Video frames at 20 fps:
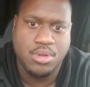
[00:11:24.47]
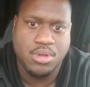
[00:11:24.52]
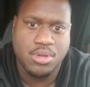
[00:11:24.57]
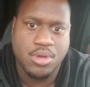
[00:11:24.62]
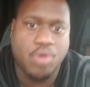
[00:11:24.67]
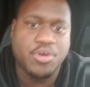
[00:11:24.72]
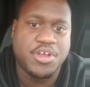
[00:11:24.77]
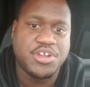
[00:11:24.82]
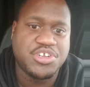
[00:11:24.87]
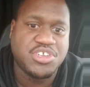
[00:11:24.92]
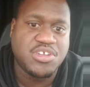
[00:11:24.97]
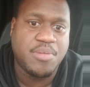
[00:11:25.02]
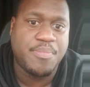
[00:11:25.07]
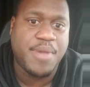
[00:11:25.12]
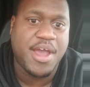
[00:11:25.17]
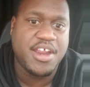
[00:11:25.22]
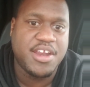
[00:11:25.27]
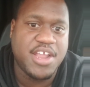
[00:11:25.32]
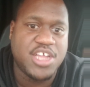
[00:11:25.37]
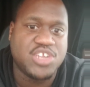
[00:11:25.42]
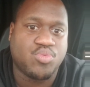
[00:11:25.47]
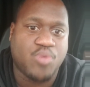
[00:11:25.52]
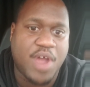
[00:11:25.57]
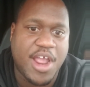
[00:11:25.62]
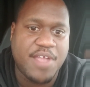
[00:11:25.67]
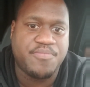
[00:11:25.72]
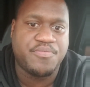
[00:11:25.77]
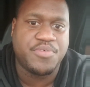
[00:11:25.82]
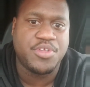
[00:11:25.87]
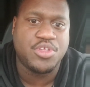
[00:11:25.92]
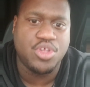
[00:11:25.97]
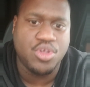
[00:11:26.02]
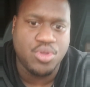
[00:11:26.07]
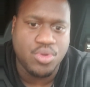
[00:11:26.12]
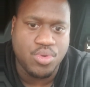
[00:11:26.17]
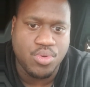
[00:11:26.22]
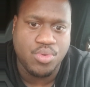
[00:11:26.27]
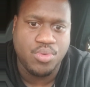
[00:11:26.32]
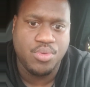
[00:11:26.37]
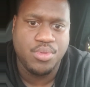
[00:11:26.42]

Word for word: Go get you somebody that's right for you.